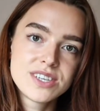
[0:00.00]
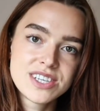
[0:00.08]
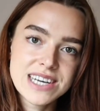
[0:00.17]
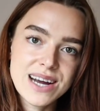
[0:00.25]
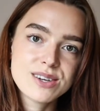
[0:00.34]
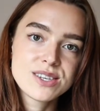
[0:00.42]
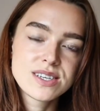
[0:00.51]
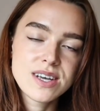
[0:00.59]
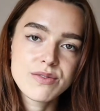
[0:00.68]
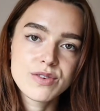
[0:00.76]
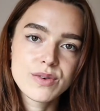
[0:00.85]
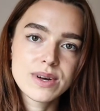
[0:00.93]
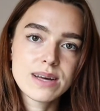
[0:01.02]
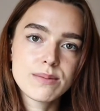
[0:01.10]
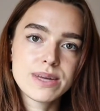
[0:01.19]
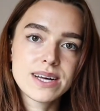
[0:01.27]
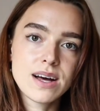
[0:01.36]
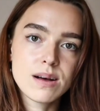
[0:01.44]
shared suffering
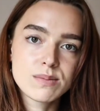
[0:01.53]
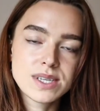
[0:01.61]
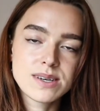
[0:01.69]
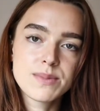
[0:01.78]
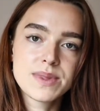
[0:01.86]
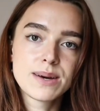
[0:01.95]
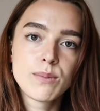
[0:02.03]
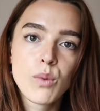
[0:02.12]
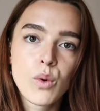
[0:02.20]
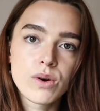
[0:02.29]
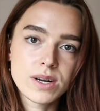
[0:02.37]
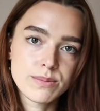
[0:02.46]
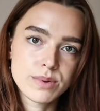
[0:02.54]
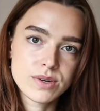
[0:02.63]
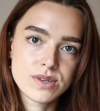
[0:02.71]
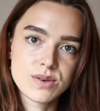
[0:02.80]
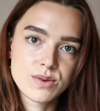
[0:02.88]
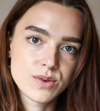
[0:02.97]
becomes something more than
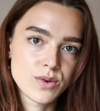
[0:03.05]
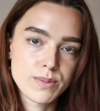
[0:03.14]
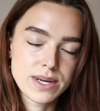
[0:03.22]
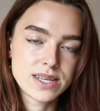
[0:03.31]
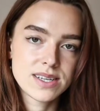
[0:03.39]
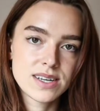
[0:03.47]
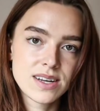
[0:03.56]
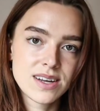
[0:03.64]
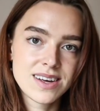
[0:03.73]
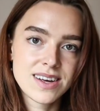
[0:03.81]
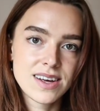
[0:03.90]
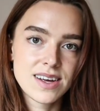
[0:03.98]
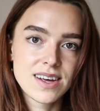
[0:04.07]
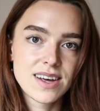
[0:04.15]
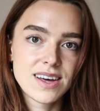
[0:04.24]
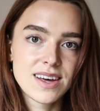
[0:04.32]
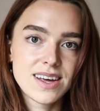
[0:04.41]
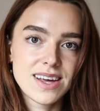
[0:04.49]
personal torment.
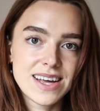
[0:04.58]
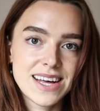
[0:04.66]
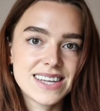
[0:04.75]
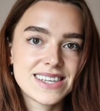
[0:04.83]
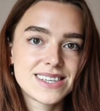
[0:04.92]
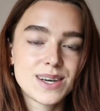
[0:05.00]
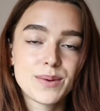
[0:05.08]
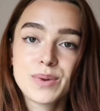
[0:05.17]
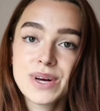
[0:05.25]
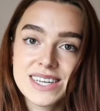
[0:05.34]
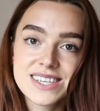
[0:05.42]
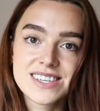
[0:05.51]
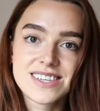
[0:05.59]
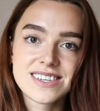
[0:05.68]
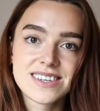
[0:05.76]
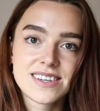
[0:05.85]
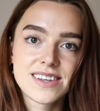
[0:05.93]
It's a bridge